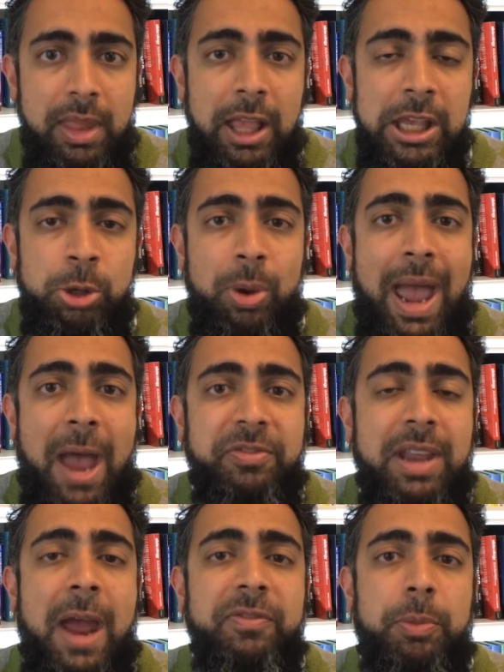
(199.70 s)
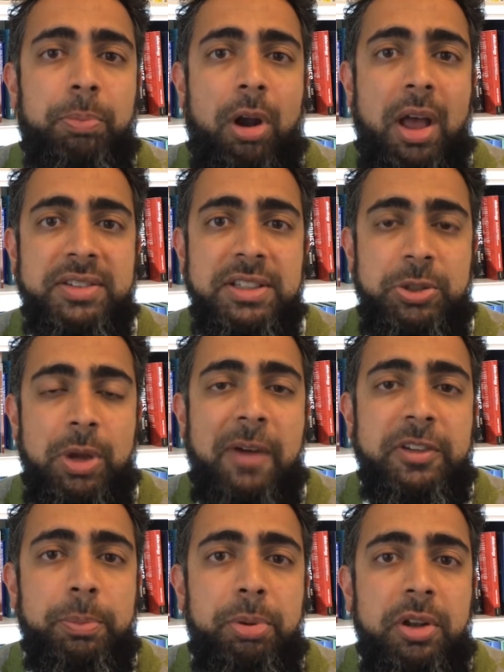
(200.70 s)
you have to have the process, you
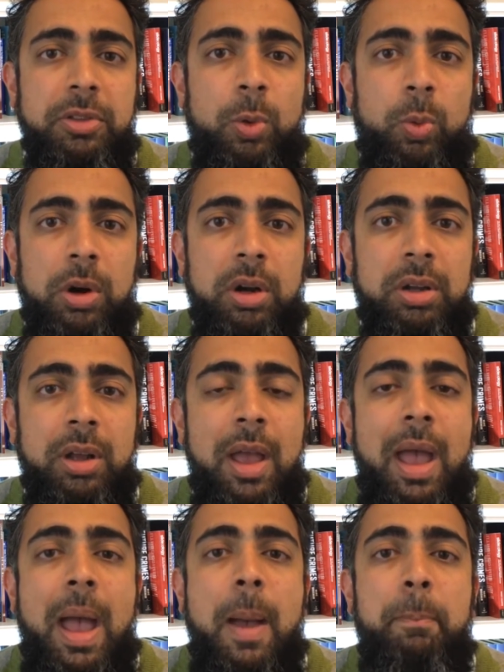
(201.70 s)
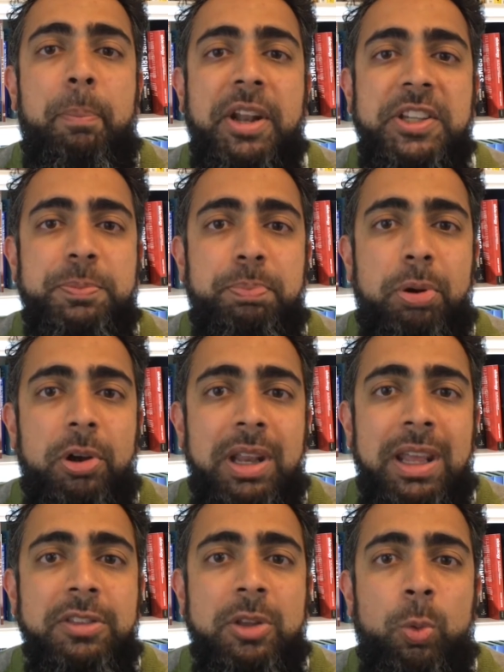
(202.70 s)
have to put in the work, but it's
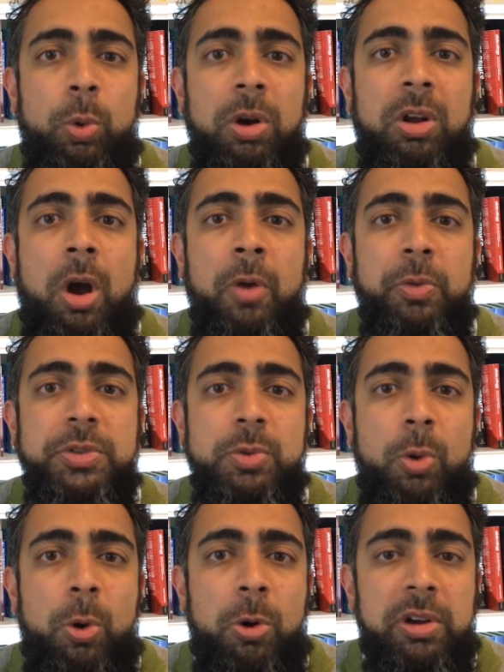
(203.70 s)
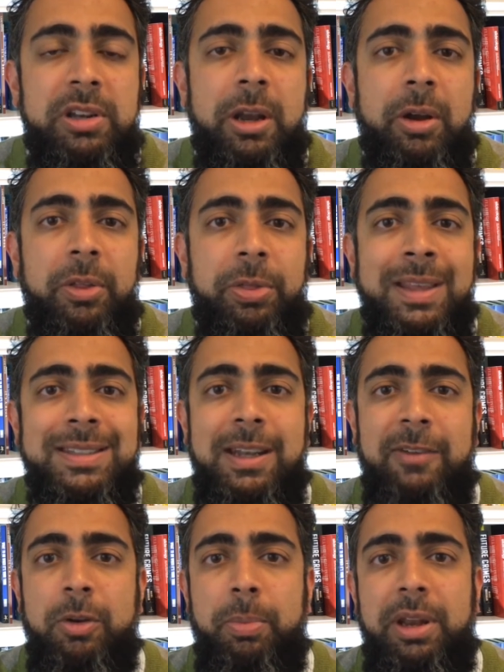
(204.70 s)
putting in the work on those ordinary things that
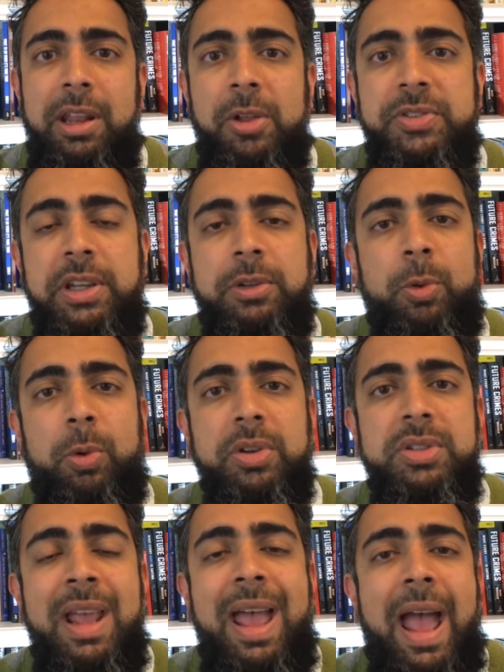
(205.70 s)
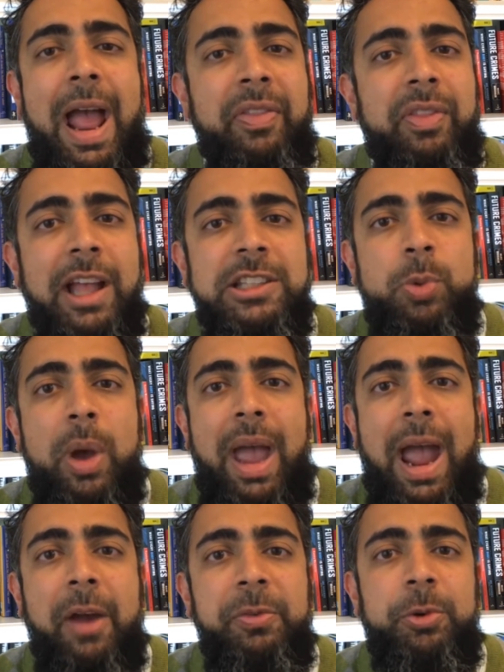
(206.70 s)
everybody else ignores. And that's why
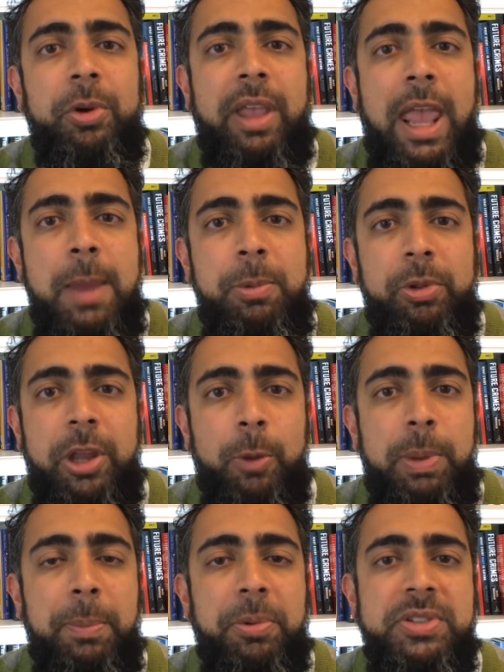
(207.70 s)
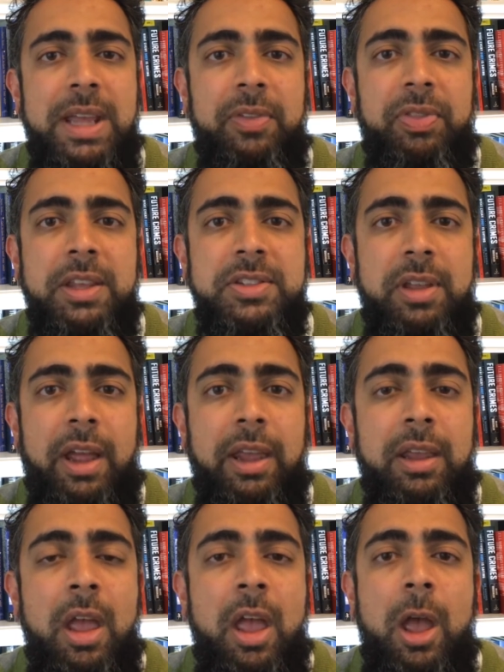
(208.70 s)
after a game, you'll hear people say things
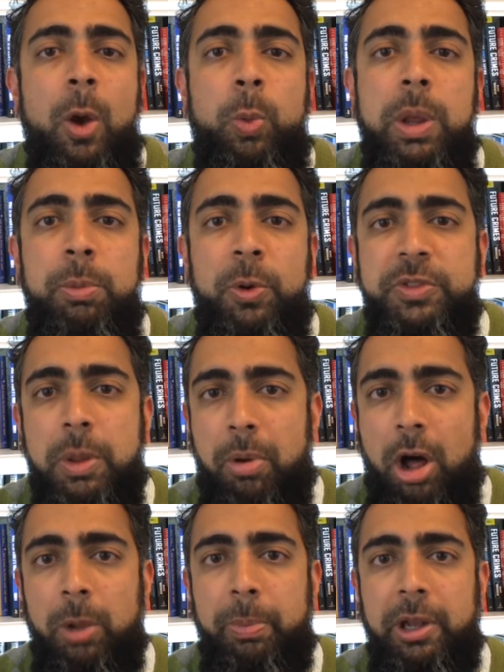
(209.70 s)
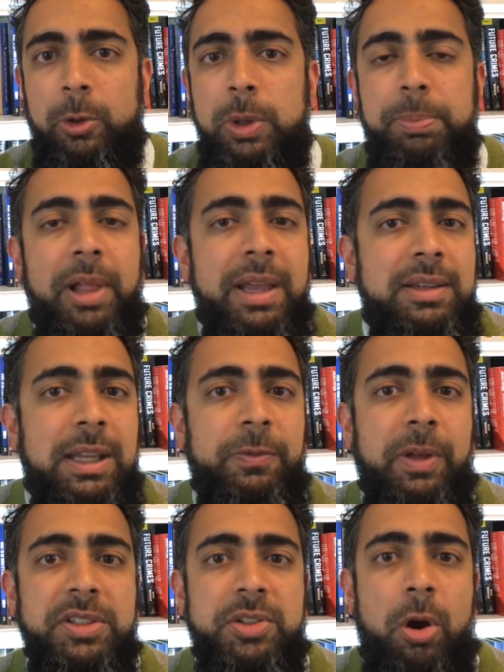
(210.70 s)
like, we moved the ball better, we played
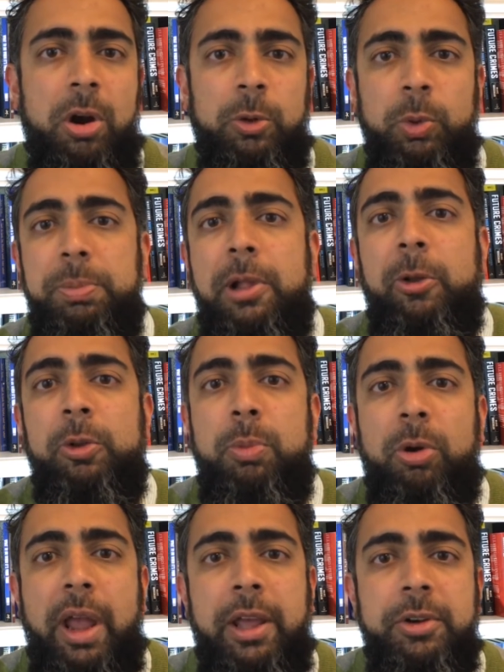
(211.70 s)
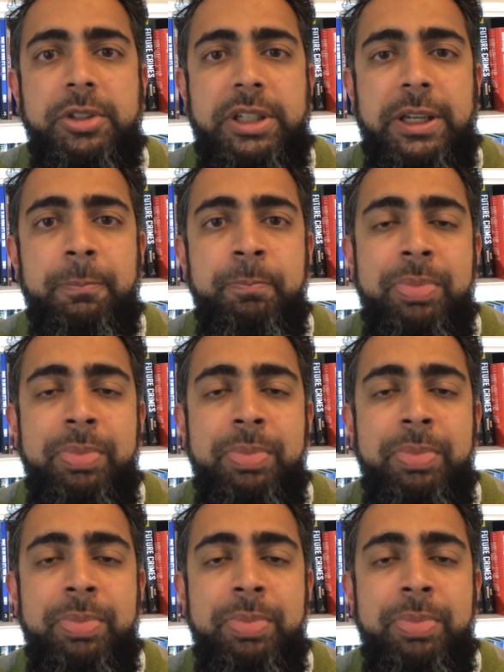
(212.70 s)
defense harder, we played with more energy.